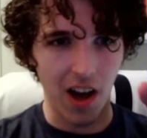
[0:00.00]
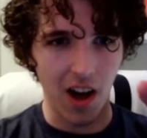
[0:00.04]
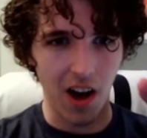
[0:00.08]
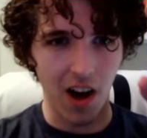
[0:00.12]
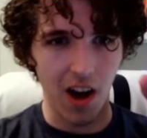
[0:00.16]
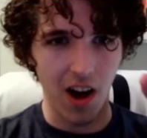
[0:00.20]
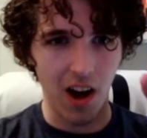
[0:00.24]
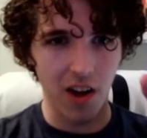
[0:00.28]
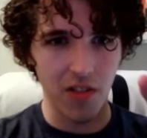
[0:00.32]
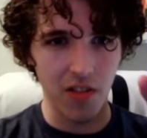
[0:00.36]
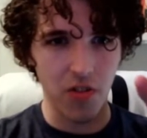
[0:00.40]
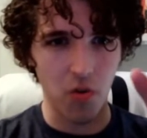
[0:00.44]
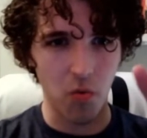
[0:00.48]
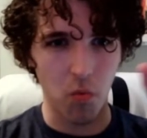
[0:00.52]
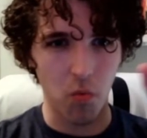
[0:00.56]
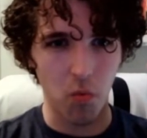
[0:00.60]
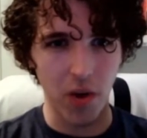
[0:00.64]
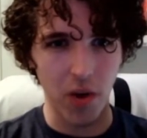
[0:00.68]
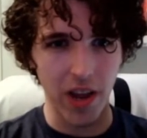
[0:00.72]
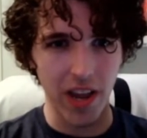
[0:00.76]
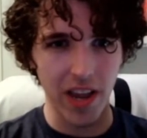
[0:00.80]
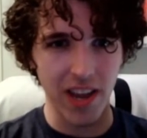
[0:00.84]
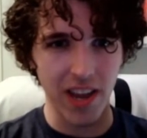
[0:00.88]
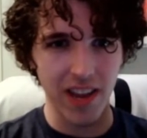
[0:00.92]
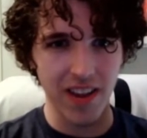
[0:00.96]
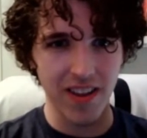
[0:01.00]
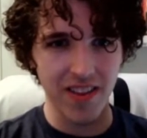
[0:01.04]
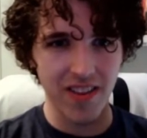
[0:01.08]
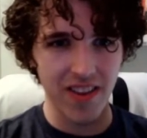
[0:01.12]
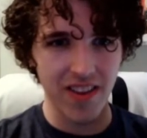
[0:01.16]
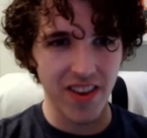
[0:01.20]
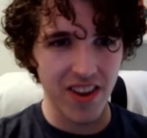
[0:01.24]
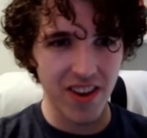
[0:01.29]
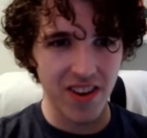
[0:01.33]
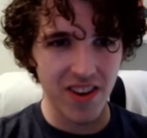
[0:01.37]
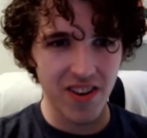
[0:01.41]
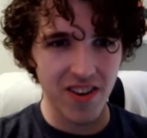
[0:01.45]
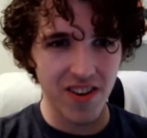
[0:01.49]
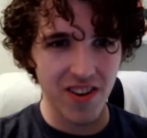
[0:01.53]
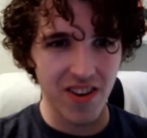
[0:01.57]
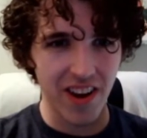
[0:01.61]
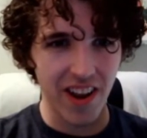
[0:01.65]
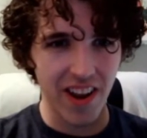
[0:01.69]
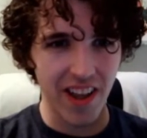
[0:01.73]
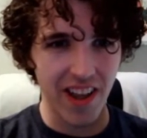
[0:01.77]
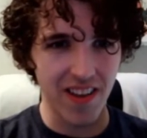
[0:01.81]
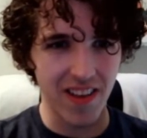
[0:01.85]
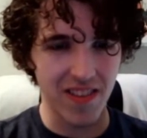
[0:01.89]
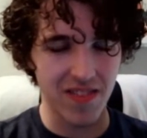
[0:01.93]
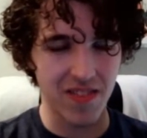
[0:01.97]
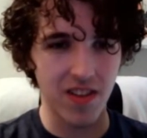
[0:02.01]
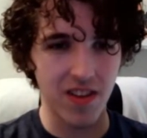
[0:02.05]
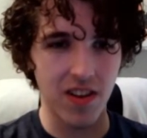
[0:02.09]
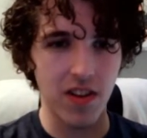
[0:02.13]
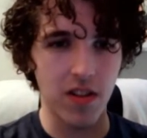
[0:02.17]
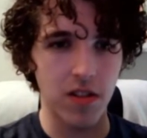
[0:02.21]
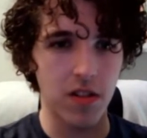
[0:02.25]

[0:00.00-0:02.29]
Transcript: on the wings here and